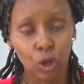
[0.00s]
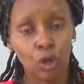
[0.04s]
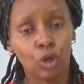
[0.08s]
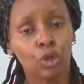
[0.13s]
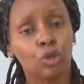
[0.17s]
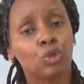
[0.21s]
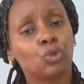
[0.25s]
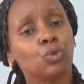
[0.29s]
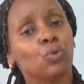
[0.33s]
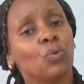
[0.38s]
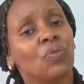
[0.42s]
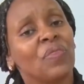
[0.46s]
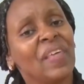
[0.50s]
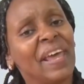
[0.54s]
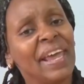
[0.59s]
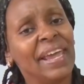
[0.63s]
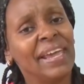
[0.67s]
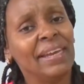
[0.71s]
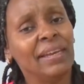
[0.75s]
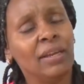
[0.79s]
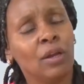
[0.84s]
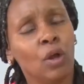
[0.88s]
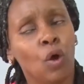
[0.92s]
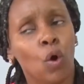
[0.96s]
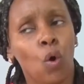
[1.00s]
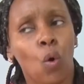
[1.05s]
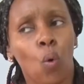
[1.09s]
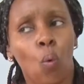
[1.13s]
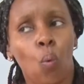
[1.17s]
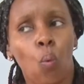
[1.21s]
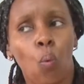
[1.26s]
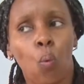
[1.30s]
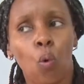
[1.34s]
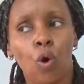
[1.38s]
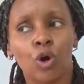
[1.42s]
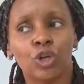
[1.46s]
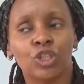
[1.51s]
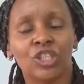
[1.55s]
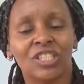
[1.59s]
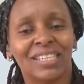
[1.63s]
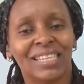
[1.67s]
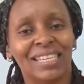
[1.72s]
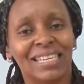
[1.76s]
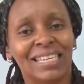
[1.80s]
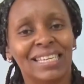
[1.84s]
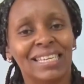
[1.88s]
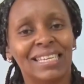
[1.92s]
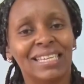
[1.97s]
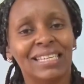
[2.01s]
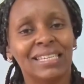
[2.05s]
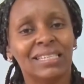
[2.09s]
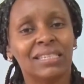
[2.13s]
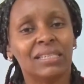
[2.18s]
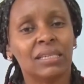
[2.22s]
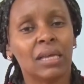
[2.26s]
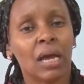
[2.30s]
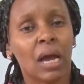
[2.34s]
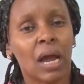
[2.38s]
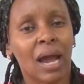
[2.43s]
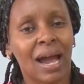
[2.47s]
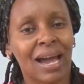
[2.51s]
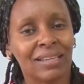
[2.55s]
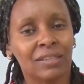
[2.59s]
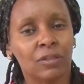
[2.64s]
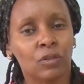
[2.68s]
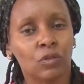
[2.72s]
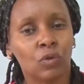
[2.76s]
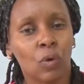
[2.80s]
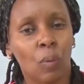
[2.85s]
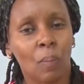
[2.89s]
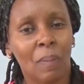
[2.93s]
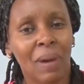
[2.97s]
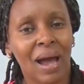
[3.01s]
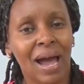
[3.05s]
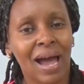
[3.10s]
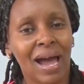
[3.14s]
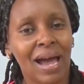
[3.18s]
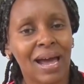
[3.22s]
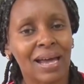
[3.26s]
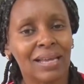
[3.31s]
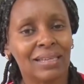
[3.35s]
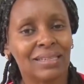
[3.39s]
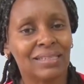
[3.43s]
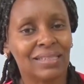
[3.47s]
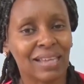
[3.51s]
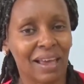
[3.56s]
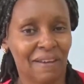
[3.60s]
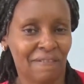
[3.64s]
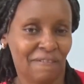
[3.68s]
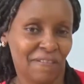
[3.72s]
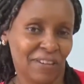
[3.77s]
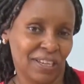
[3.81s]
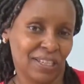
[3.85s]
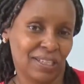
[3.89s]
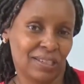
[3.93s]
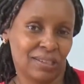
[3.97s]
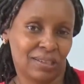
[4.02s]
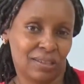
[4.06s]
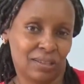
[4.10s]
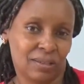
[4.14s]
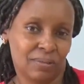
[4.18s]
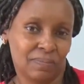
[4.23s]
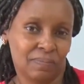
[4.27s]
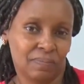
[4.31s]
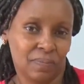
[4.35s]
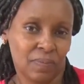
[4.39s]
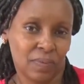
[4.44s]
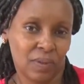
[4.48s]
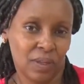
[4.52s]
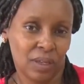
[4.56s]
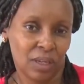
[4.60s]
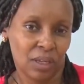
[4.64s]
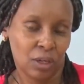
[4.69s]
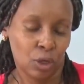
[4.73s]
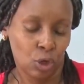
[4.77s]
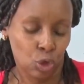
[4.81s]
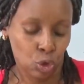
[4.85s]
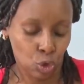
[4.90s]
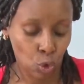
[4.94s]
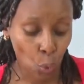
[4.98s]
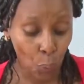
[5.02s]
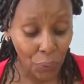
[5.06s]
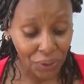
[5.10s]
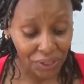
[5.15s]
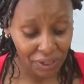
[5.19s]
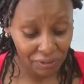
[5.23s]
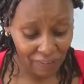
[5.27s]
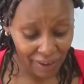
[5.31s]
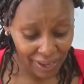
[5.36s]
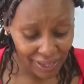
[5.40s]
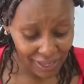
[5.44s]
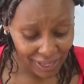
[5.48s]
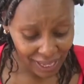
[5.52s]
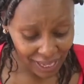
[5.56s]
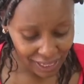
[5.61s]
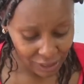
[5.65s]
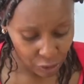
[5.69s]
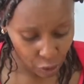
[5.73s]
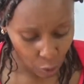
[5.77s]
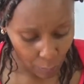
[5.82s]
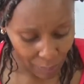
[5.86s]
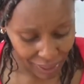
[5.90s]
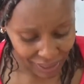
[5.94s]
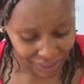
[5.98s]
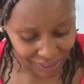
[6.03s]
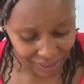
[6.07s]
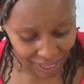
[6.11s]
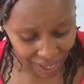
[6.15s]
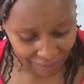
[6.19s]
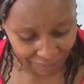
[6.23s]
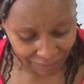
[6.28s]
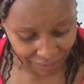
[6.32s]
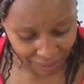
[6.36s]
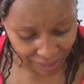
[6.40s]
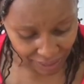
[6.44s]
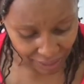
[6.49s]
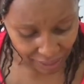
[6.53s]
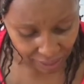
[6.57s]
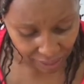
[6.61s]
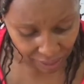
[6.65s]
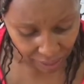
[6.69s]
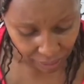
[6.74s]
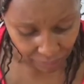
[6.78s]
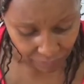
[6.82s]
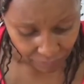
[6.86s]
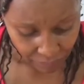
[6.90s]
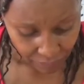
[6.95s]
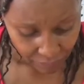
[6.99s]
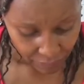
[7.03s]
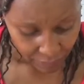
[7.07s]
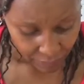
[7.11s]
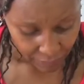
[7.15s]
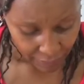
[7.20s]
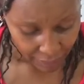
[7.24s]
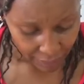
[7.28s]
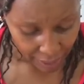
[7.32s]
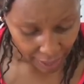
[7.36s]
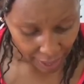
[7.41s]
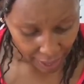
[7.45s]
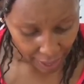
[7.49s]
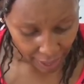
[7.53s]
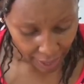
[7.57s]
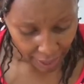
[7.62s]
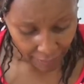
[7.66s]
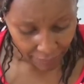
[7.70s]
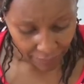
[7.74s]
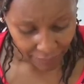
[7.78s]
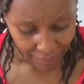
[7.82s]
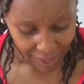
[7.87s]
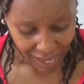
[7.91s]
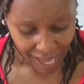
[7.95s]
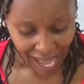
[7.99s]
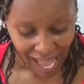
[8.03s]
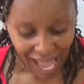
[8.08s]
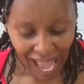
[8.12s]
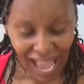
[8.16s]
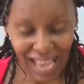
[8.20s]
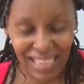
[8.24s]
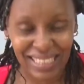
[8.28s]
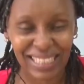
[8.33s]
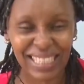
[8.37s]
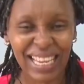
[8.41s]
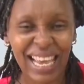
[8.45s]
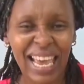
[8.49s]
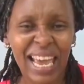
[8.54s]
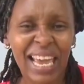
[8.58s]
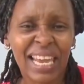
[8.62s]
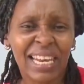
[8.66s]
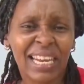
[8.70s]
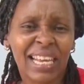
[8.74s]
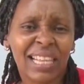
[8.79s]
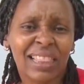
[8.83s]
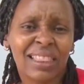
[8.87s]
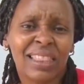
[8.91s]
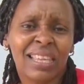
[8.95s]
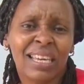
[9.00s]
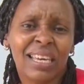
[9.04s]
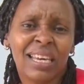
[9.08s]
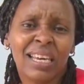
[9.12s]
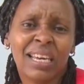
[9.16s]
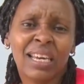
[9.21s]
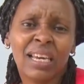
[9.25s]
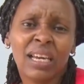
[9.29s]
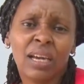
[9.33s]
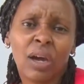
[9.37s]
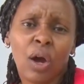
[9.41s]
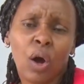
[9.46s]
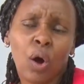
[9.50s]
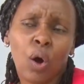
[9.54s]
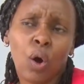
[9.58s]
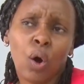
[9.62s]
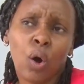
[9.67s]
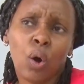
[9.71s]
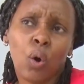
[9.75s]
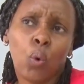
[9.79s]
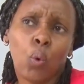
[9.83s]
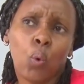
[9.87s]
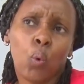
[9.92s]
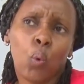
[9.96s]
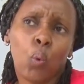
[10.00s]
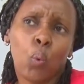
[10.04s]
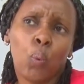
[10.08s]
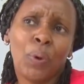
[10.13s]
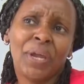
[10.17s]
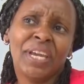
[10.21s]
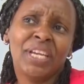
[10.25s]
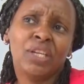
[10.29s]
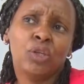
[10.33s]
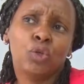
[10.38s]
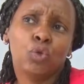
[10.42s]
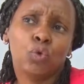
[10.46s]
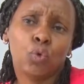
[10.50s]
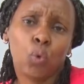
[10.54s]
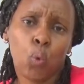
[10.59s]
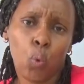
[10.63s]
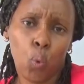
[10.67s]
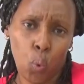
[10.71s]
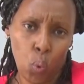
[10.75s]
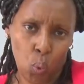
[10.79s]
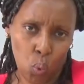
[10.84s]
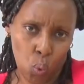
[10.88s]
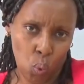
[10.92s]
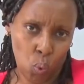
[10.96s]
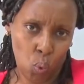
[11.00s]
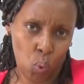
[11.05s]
So then, what is customer service? So we define customer service as anything we do